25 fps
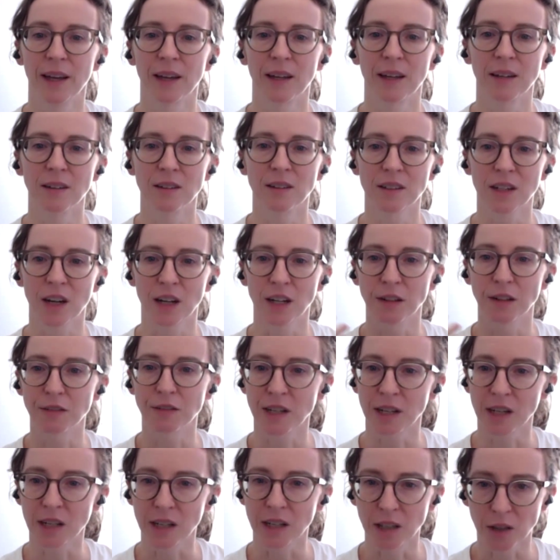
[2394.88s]
and kind of
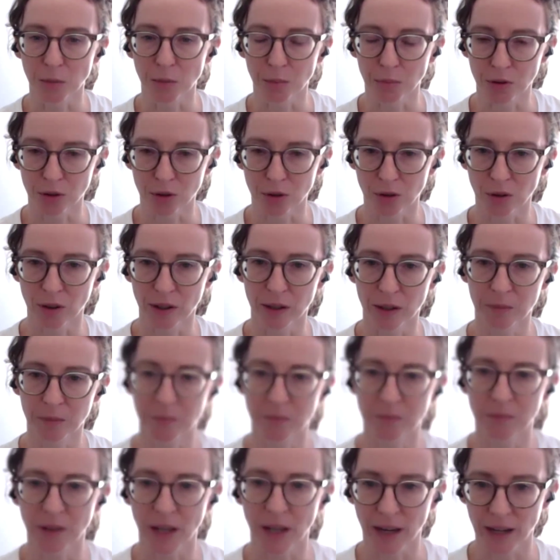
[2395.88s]
taking the
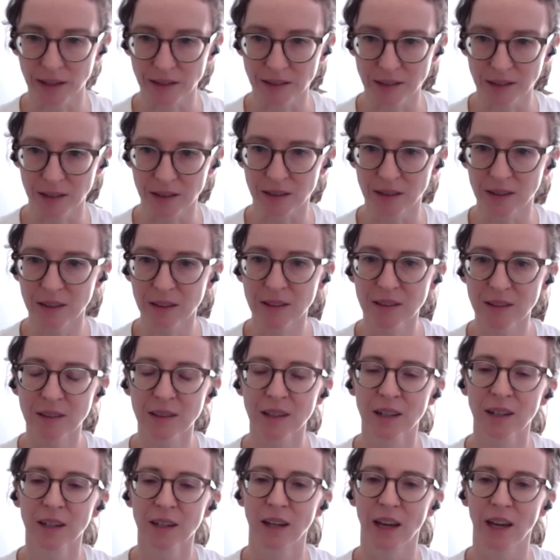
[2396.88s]
program as it is.
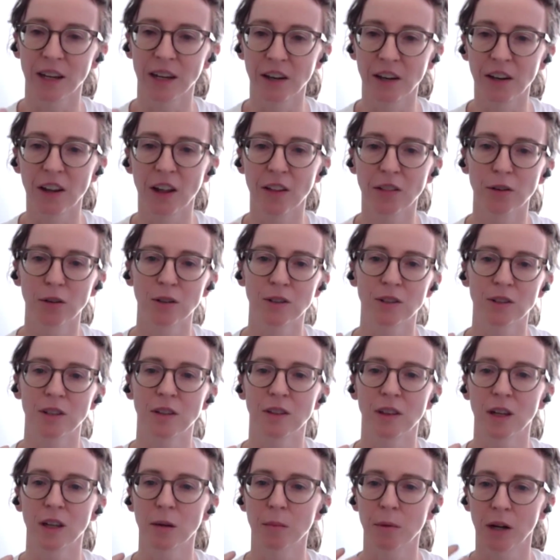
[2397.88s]
And another is to
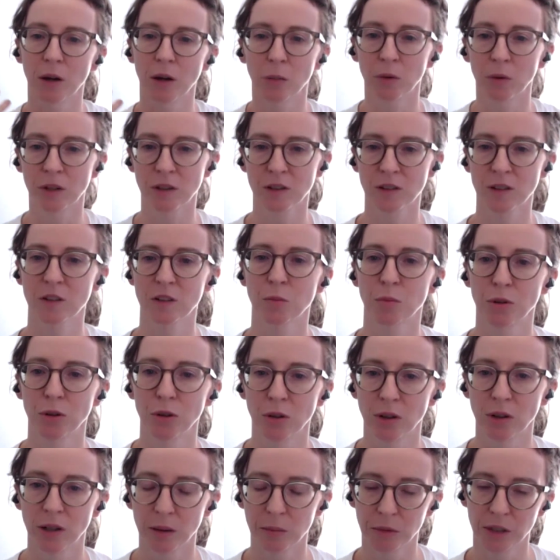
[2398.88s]
think about, what is this
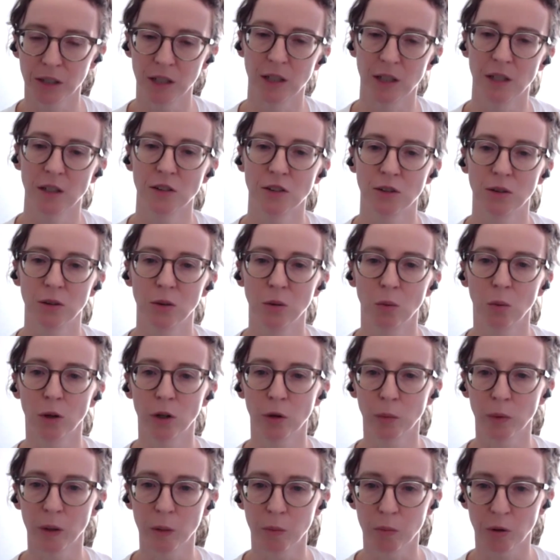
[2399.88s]
program leading to? What
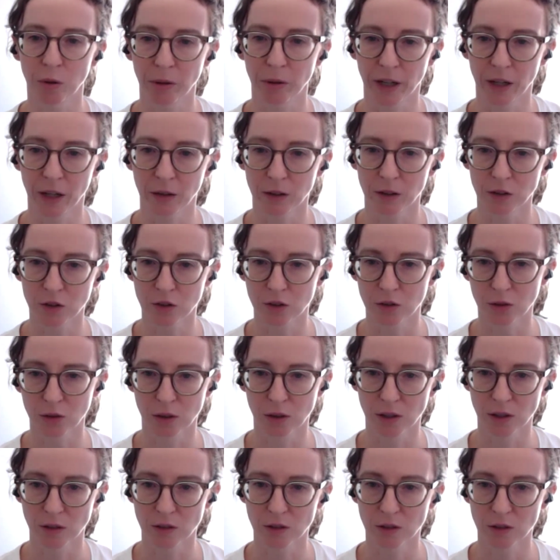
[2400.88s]
are we preparing
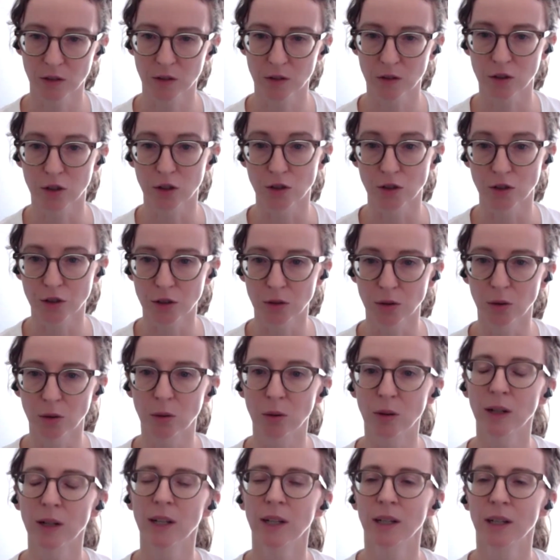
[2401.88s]
students to
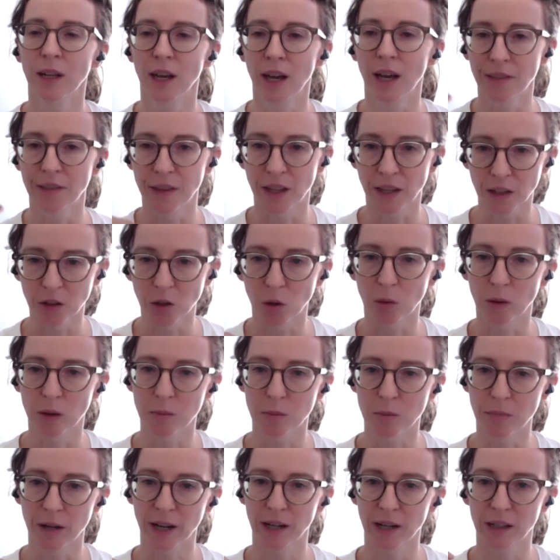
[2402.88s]
do? And then
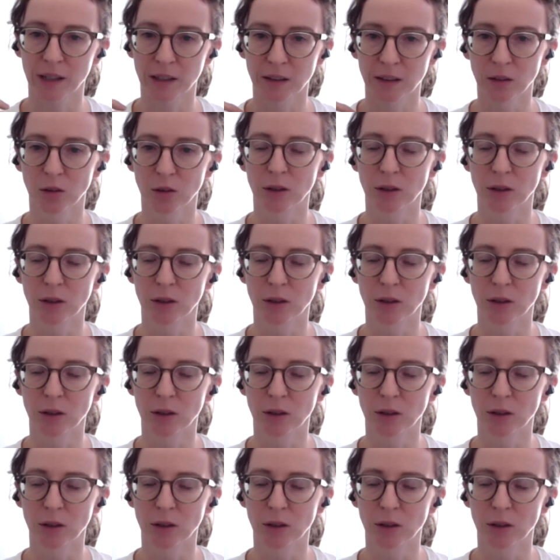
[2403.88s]
going back